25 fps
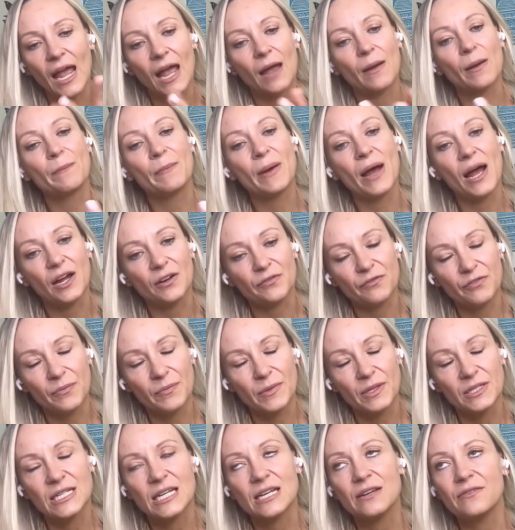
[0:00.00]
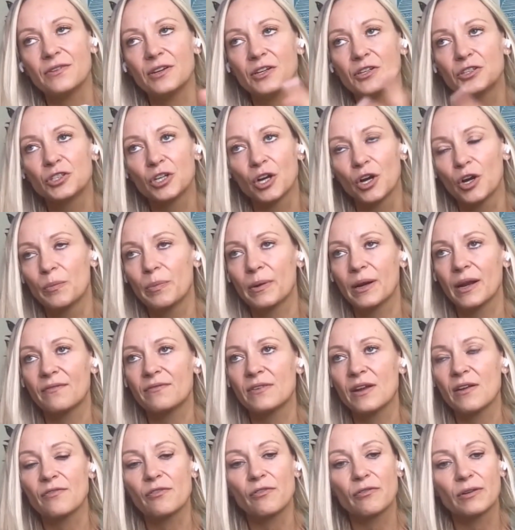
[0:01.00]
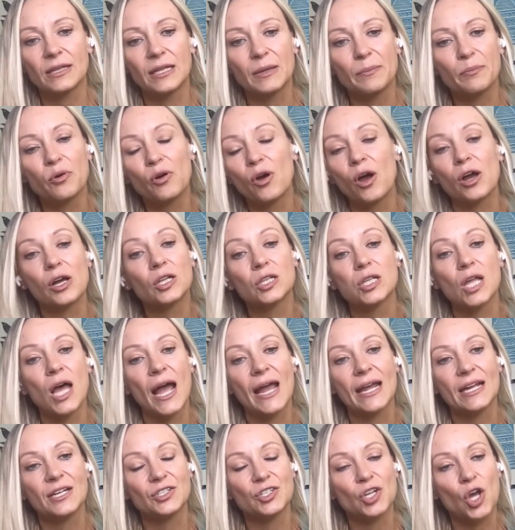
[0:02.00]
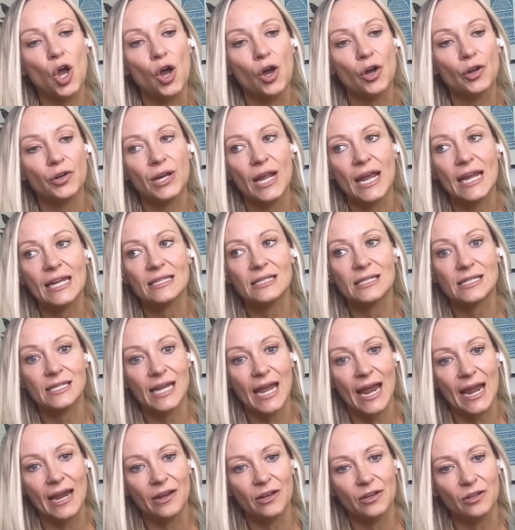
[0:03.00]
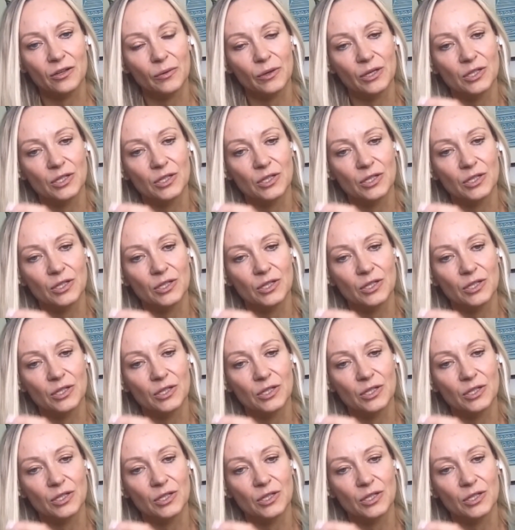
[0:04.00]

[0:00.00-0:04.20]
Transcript: apart from the TV show, but I've never really put a client on a scale,